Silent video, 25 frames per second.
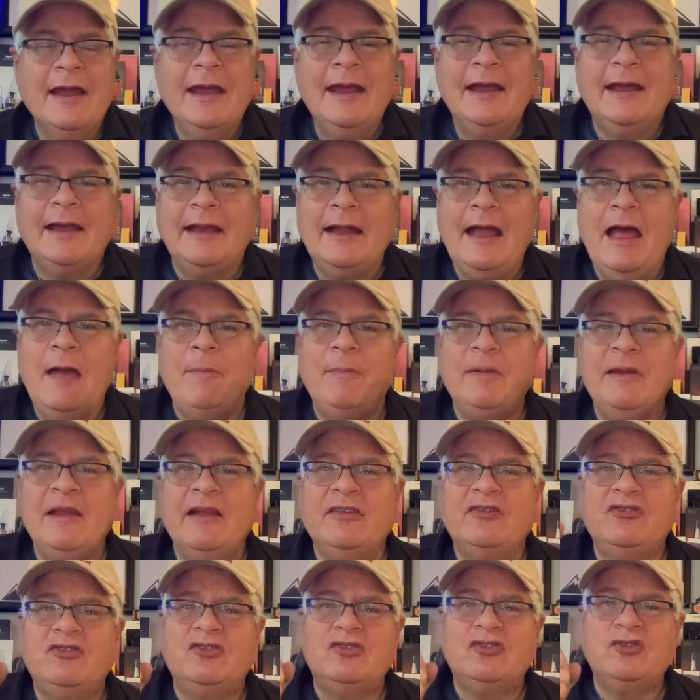It can happen
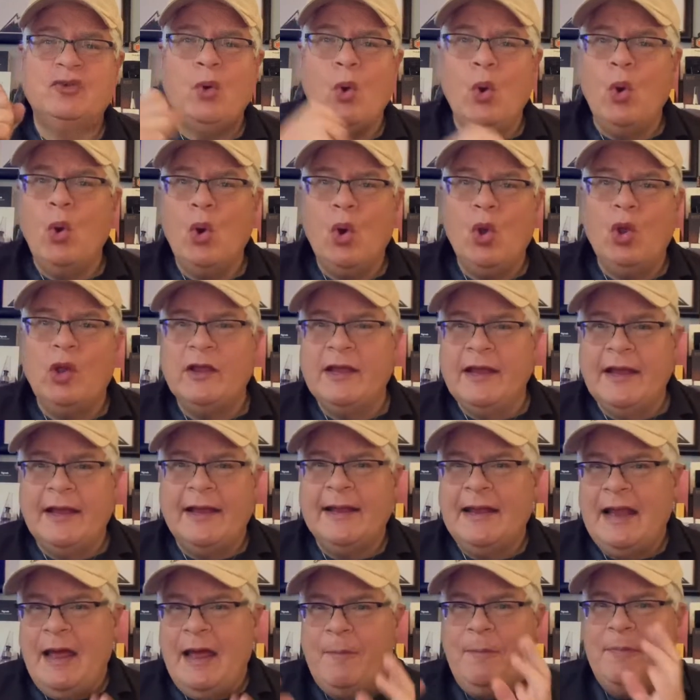at school. It
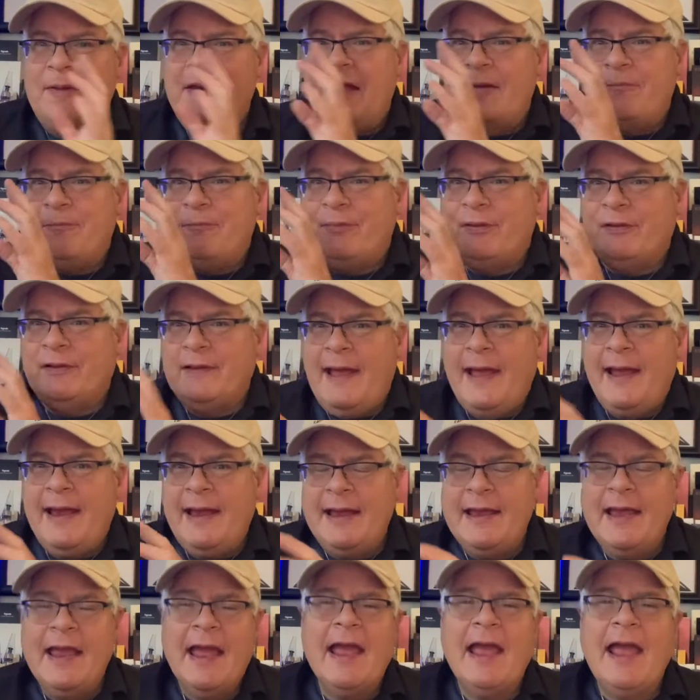can happen at
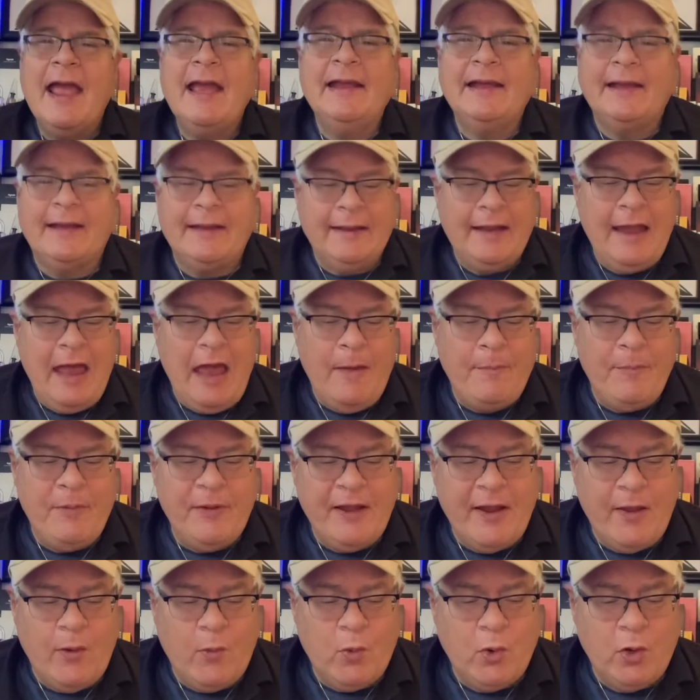play, and it can
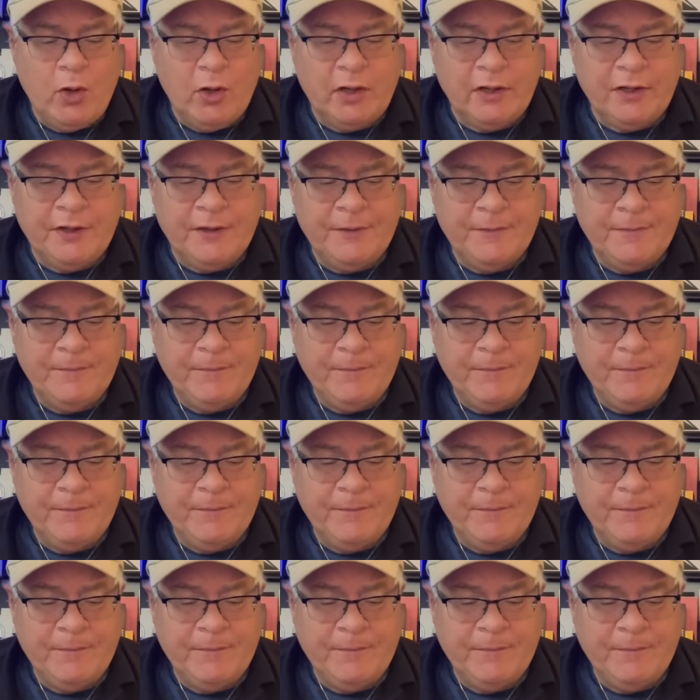happen at work.